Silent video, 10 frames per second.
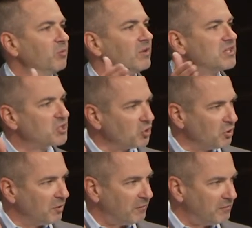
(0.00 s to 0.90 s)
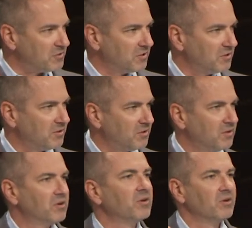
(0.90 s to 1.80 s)
reserved
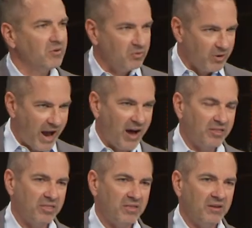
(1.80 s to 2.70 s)
wrath.